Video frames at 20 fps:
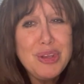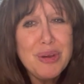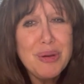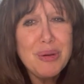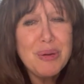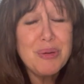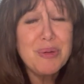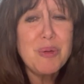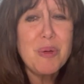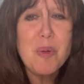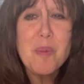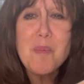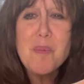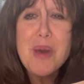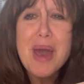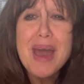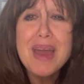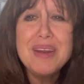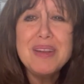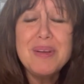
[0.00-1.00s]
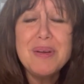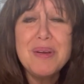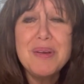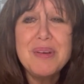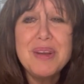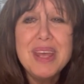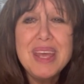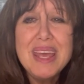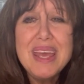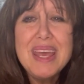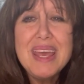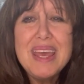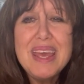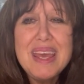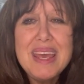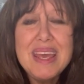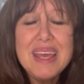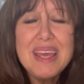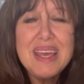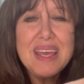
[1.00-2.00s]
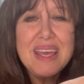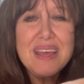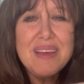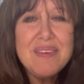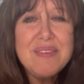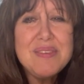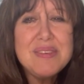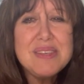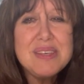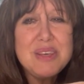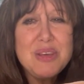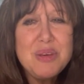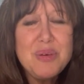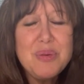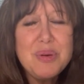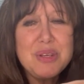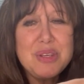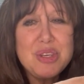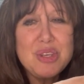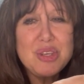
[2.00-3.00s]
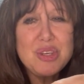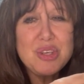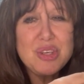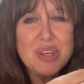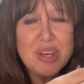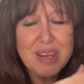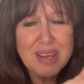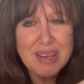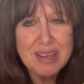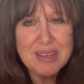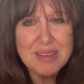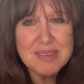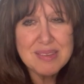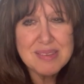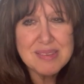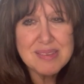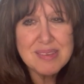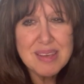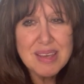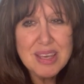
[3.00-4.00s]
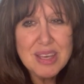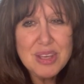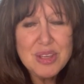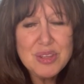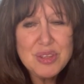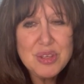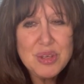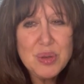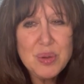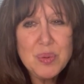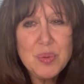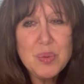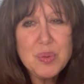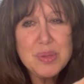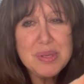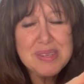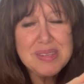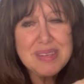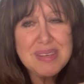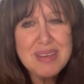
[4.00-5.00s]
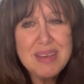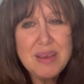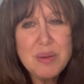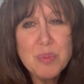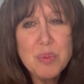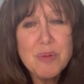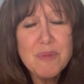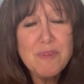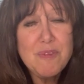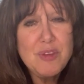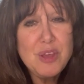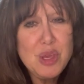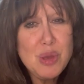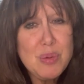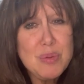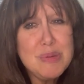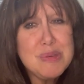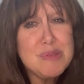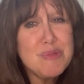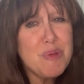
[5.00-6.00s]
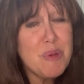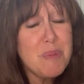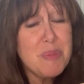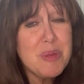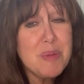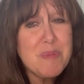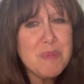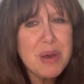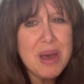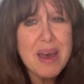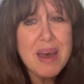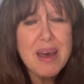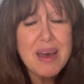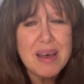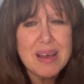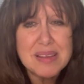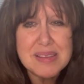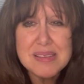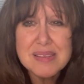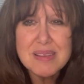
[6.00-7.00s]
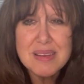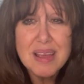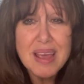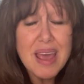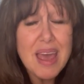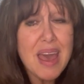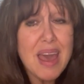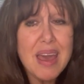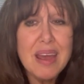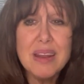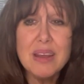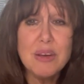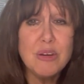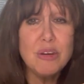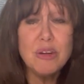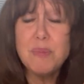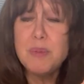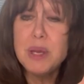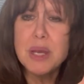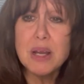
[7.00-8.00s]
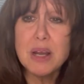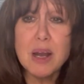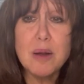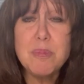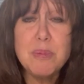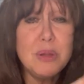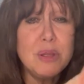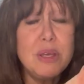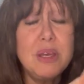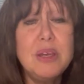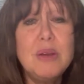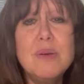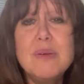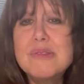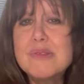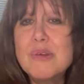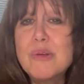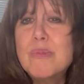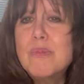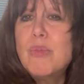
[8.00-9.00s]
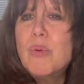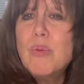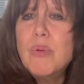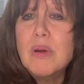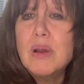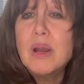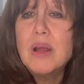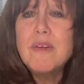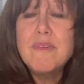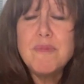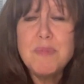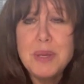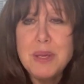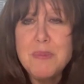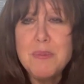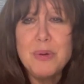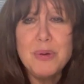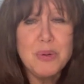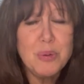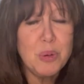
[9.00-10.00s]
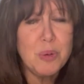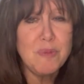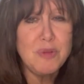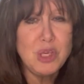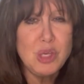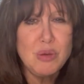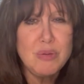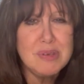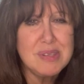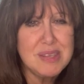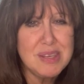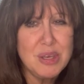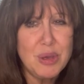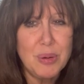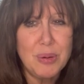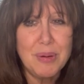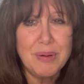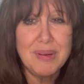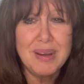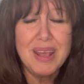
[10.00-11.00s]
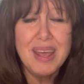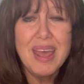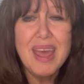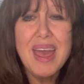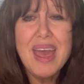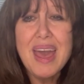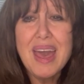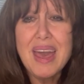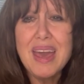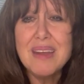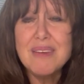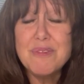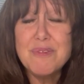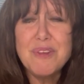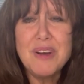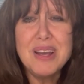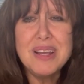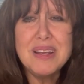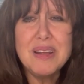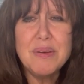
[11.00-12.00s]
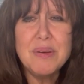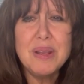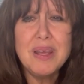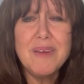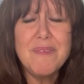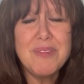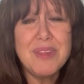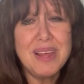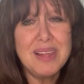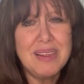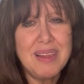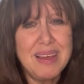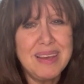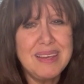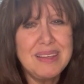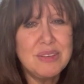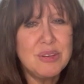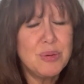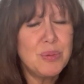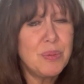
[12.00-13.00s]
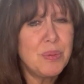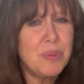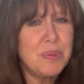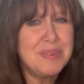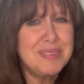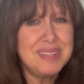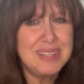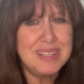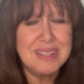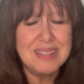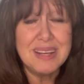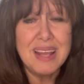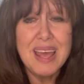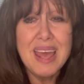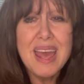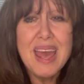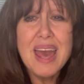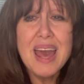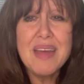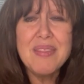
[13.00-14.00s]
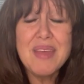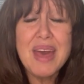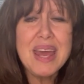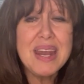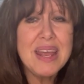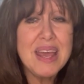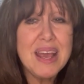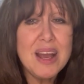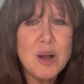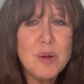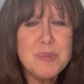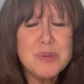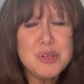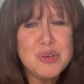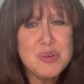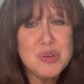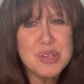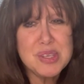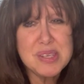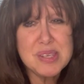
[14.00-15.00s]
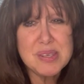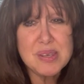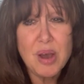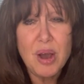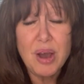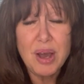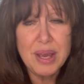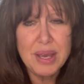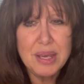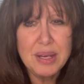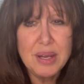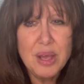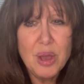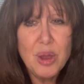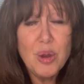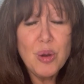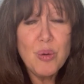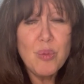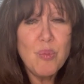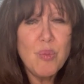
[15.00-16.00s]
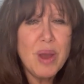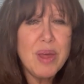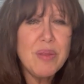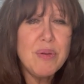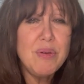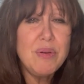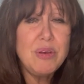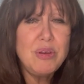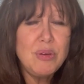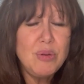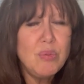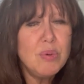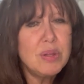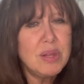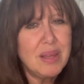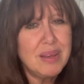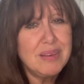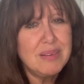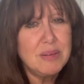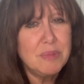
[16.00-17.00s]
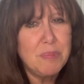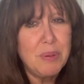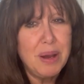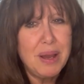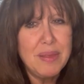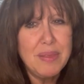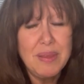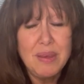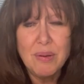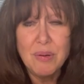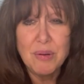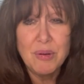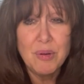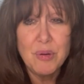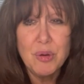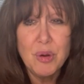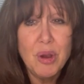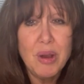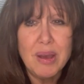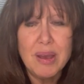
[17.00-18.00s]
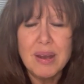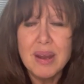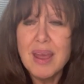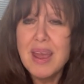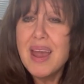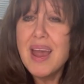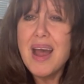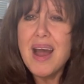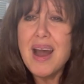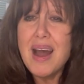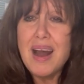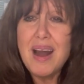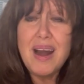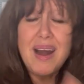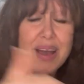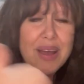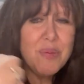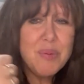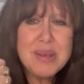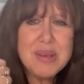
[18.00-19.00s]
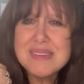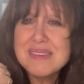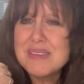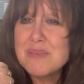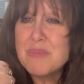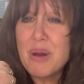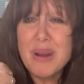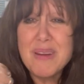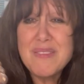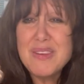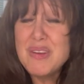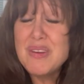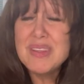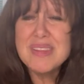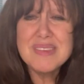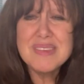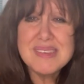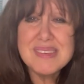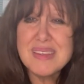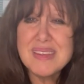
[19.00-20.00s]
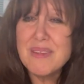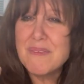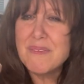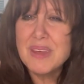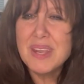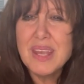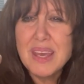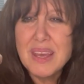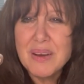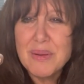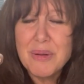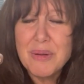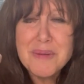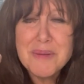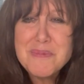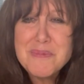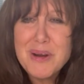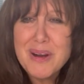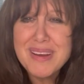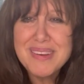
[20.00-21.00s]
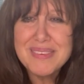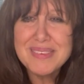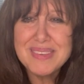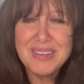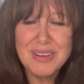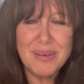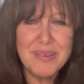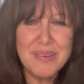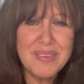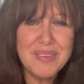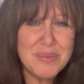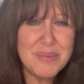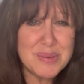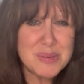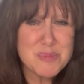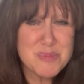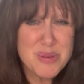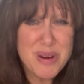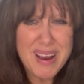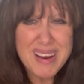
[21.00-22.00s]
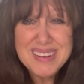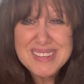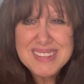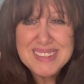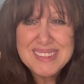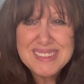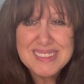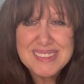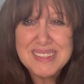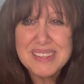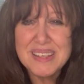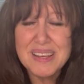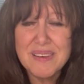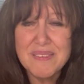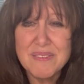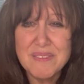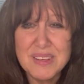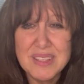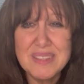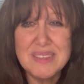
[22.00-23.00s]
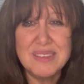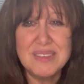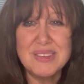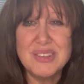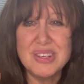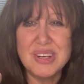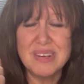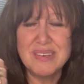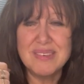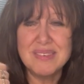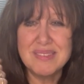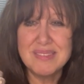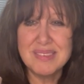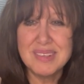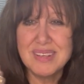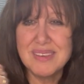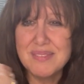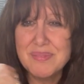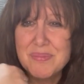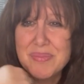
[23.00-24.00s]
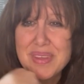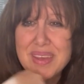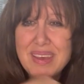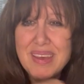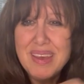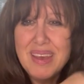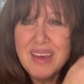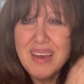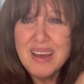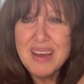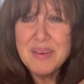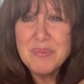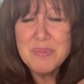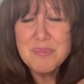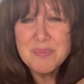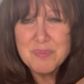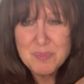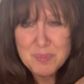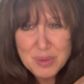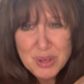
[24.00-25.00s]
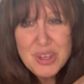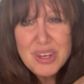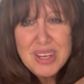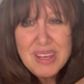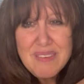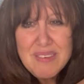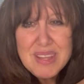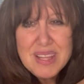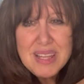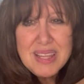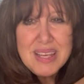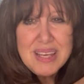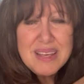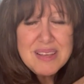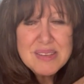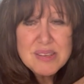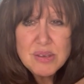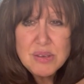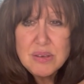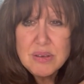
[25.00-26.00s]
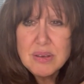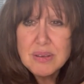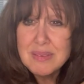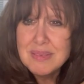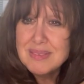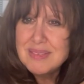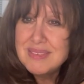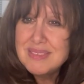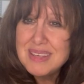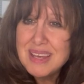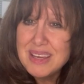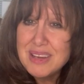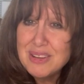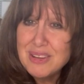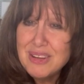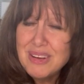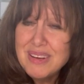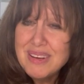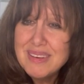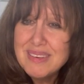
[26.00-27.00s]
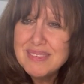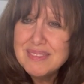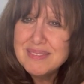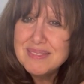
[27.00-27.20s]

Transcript: yarn or a bad yarn, it gives you a chance to see reviews from the past, and it could be a couple years or more of people who have used the yarn and find out if they liked it or didn't, and that helps you decide whether you would like to buy the yarn or not. I recently bought, if you didn't see the video, I bought yarn that was practically vintage, and I'm going to give you the link so you can take a look.